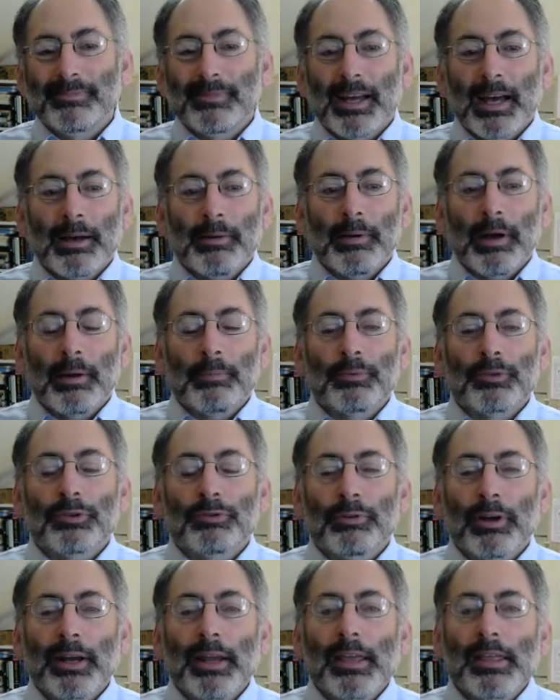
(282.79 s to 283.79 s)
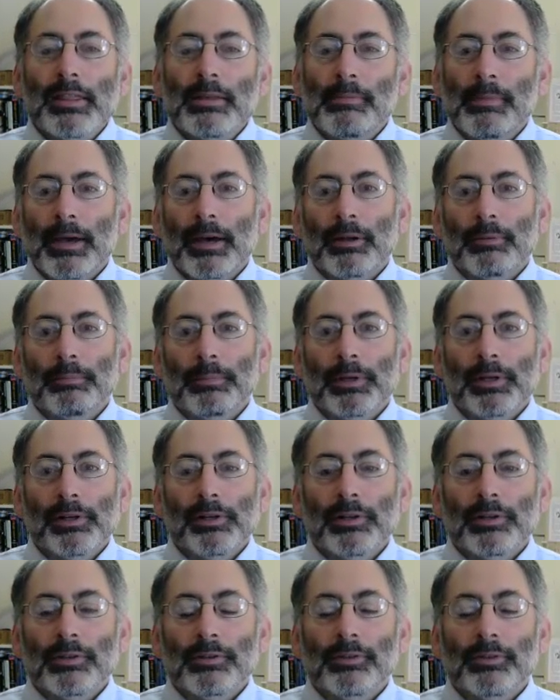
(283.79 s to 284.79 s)
I'm striking them out
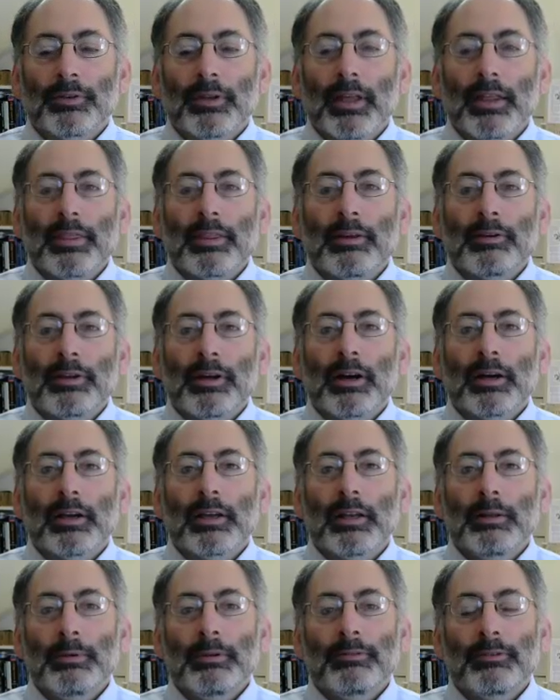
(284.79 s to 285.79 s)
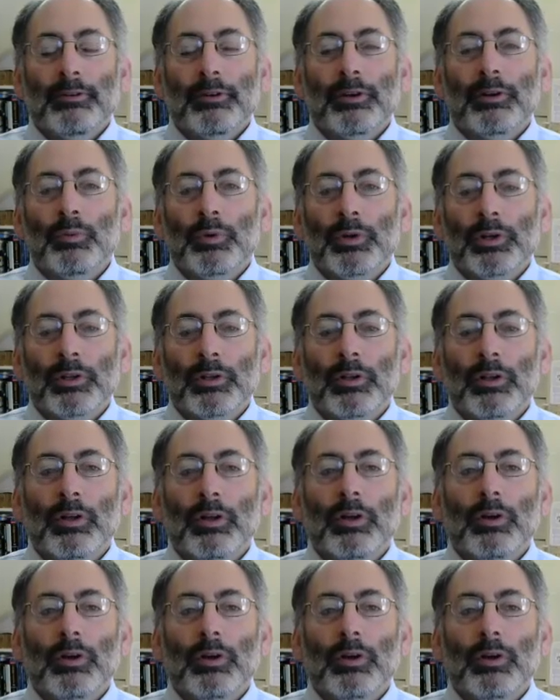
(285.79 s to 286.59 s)
because they're not going to be very real